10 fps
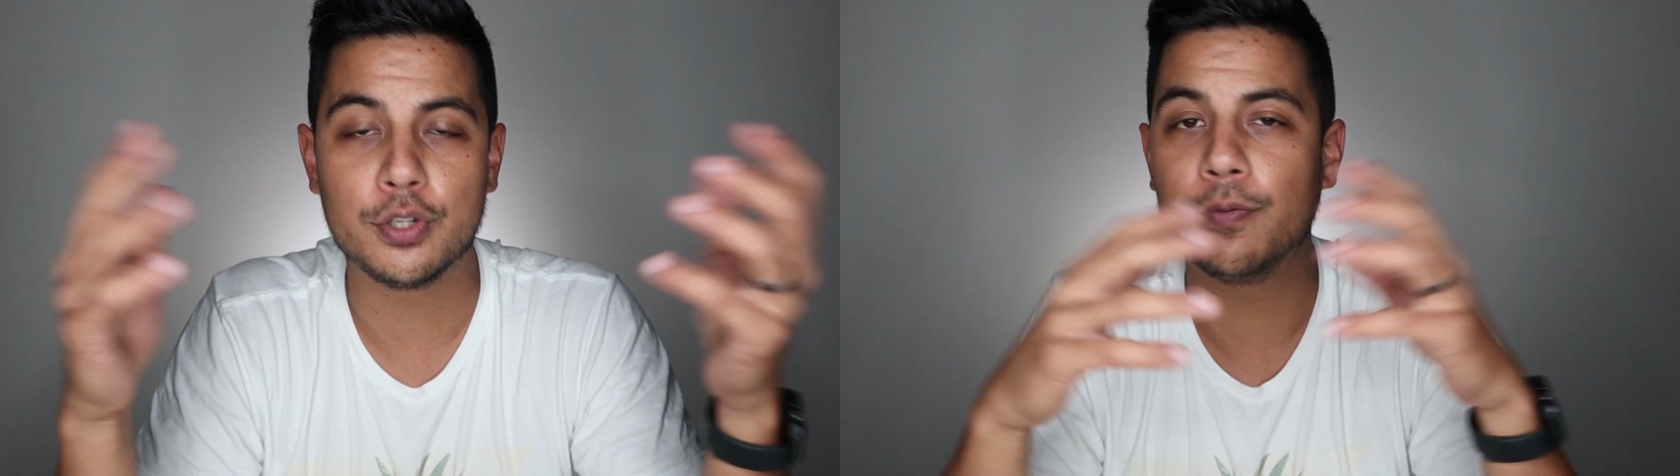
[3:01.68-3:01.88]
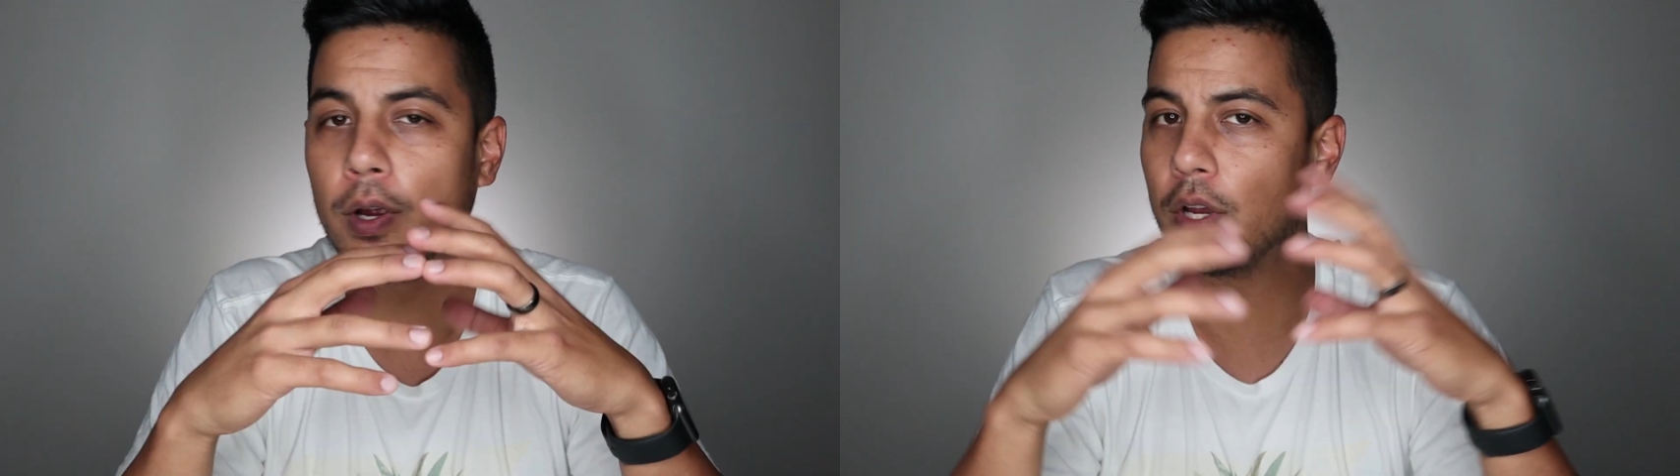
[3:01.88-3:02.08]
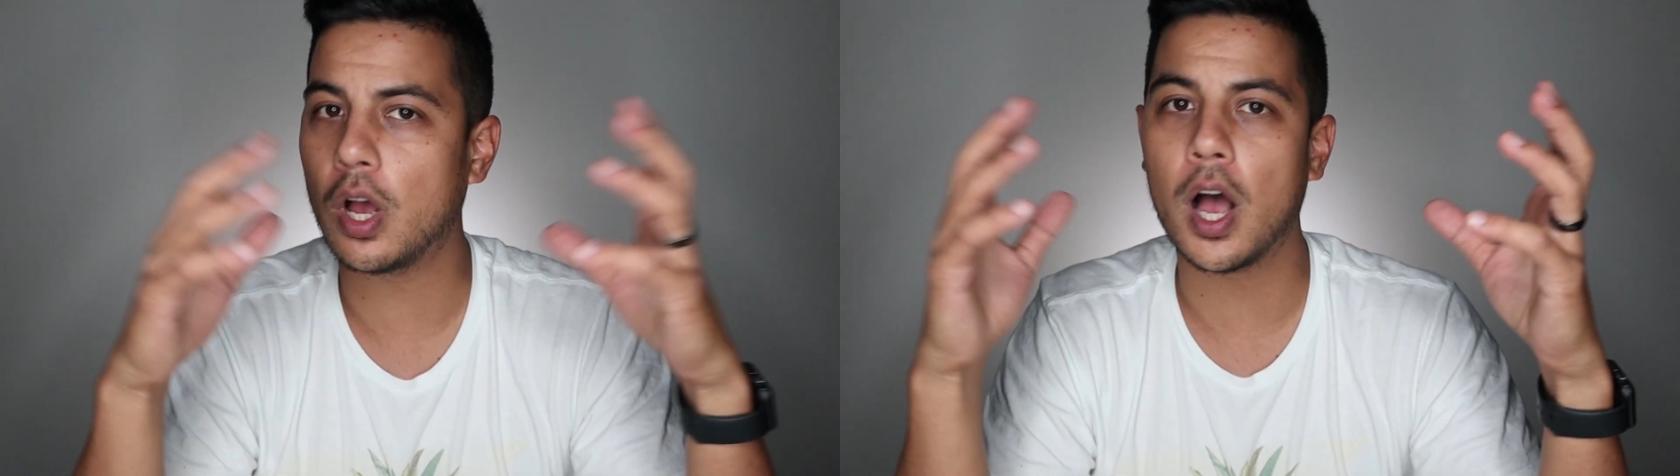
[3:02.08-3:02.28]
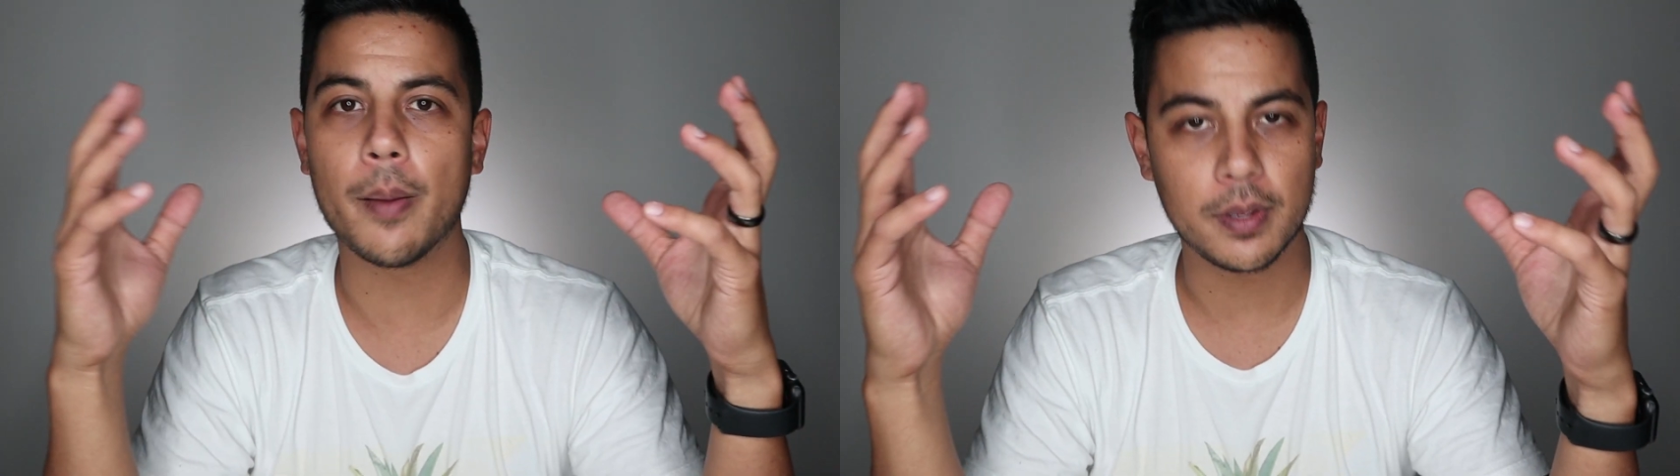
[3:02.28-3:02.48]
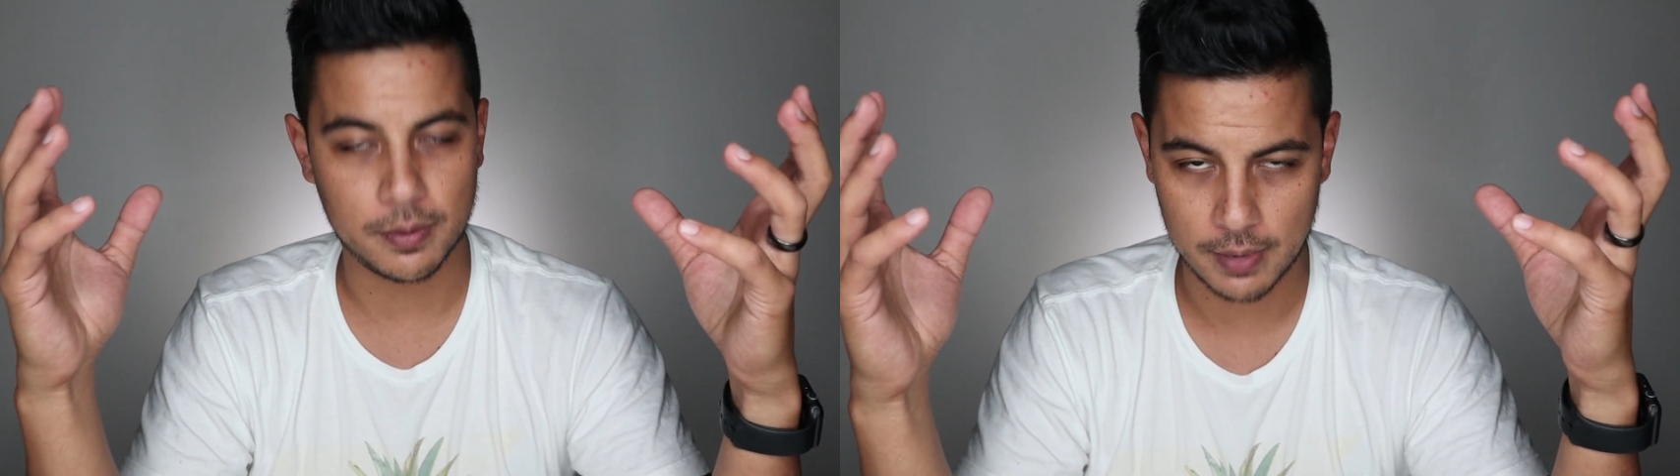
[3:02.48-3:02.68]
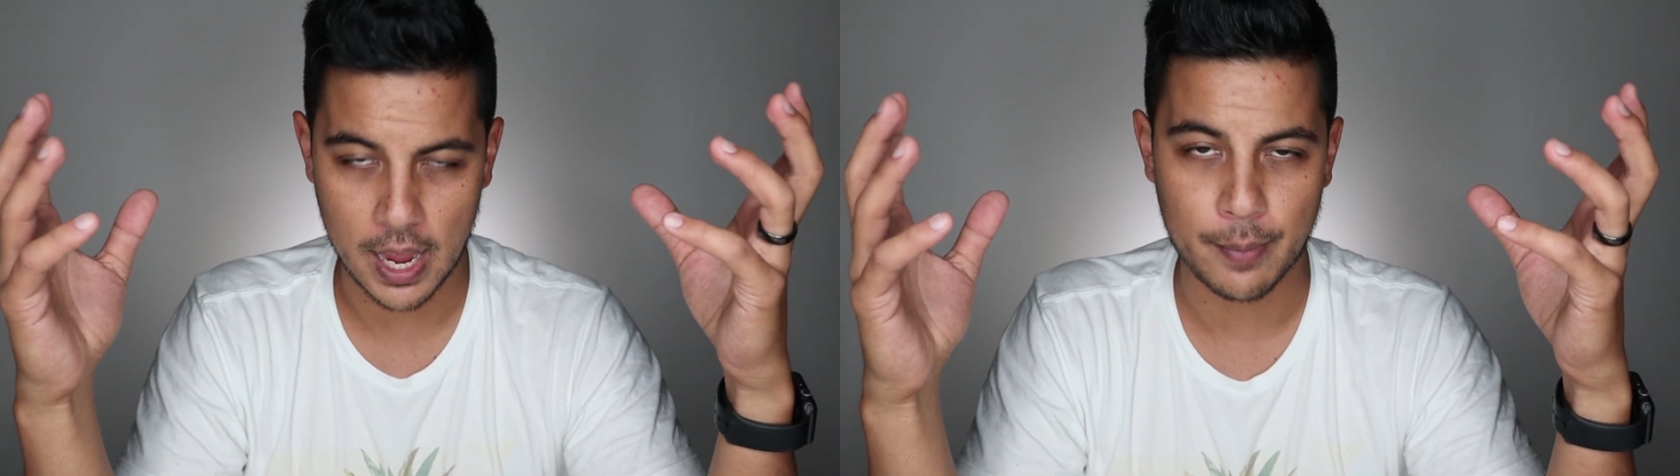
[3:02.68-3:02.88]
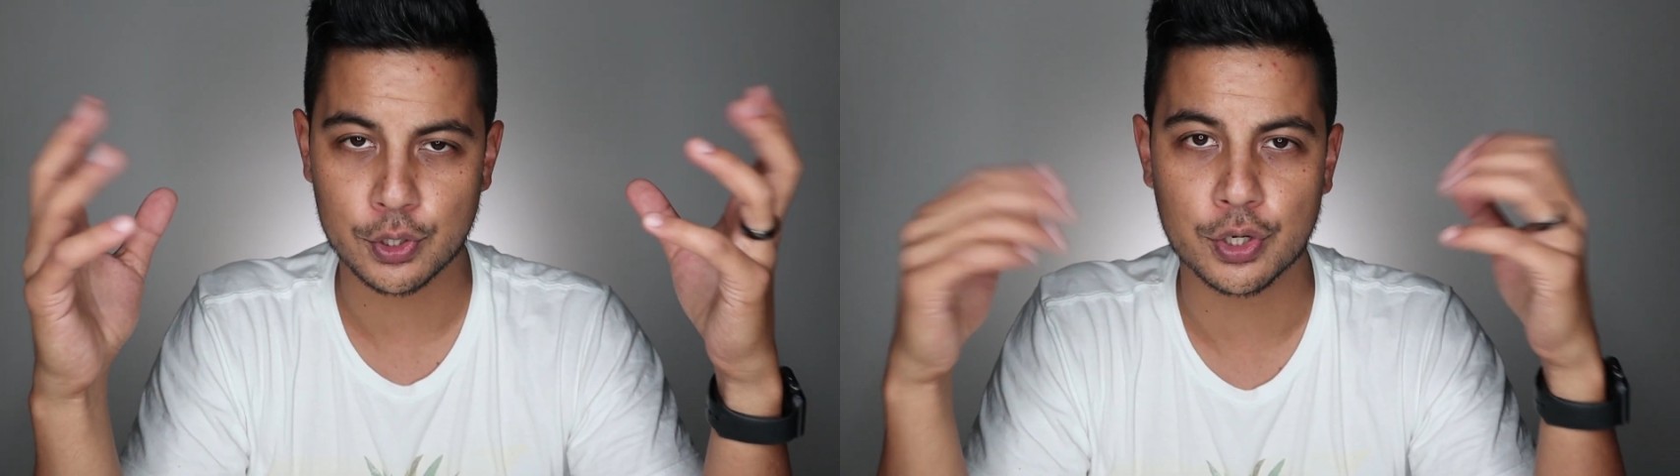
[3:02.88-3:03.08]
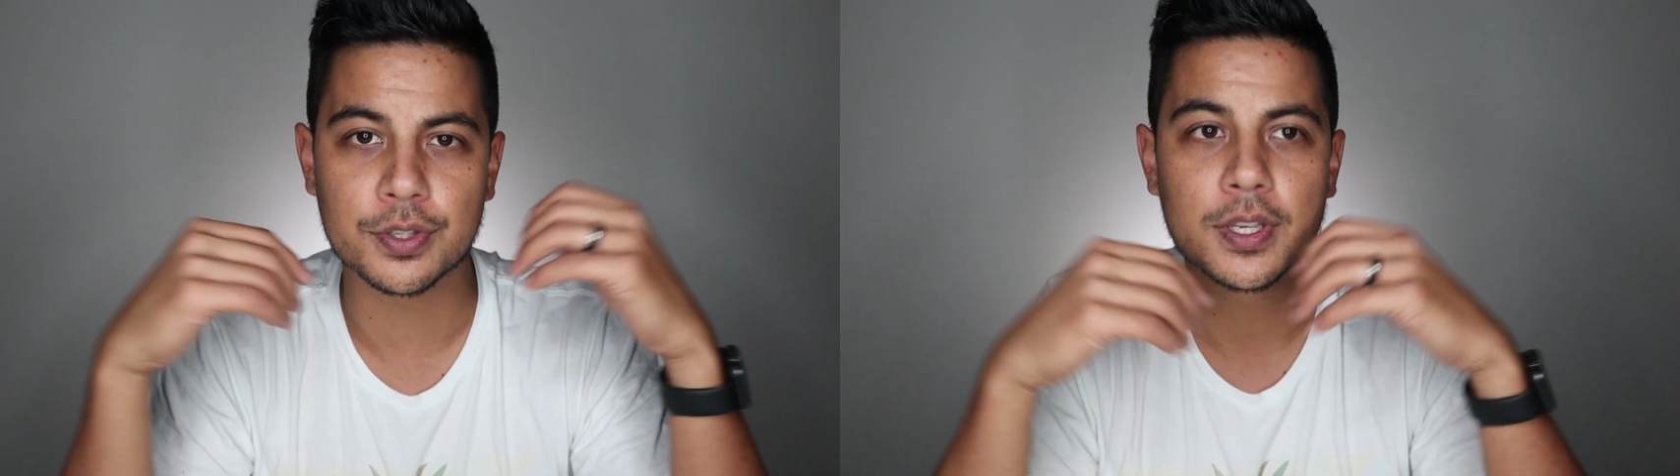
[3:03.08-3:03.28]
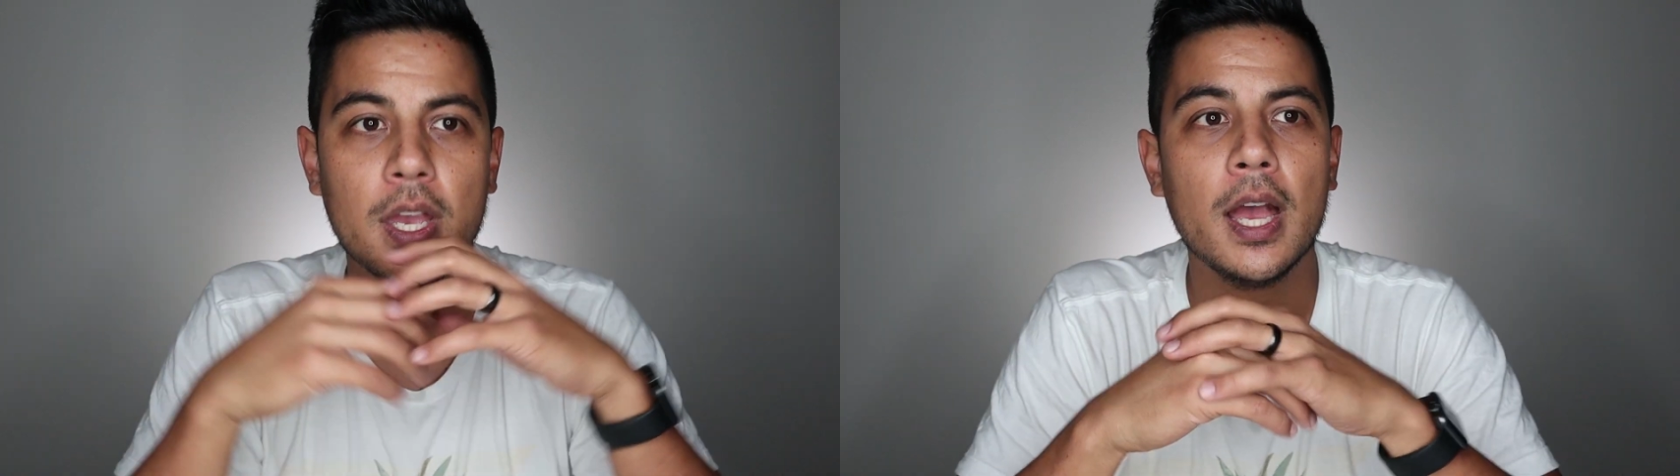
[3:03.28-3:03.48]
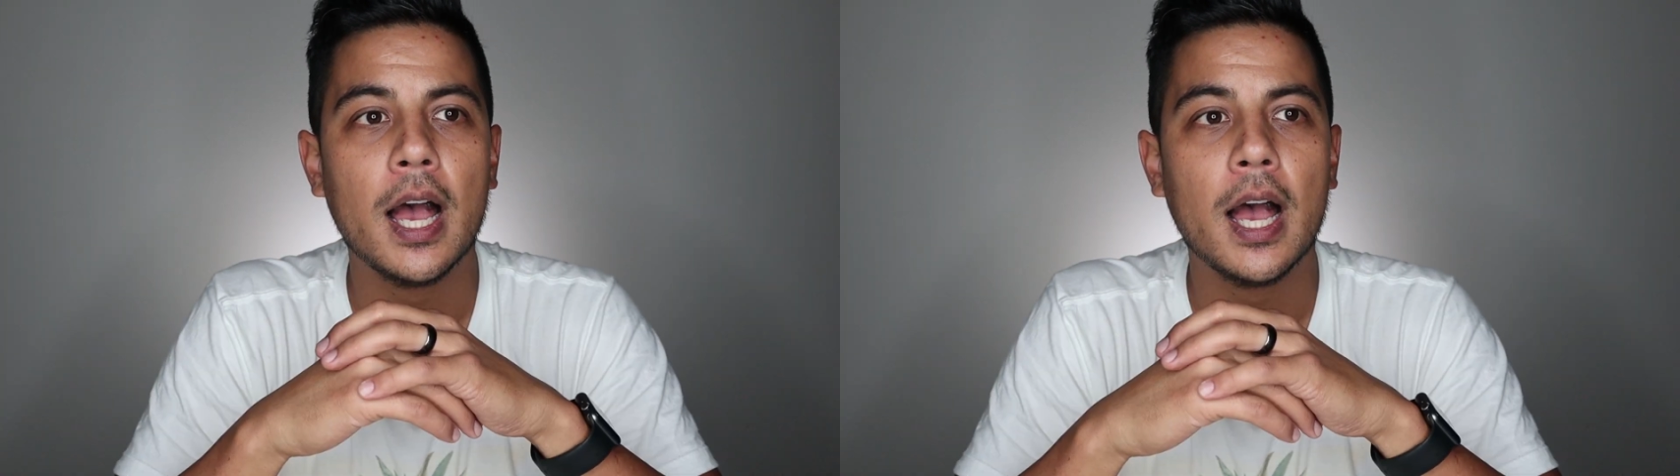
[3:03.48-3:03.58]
two very common apertures.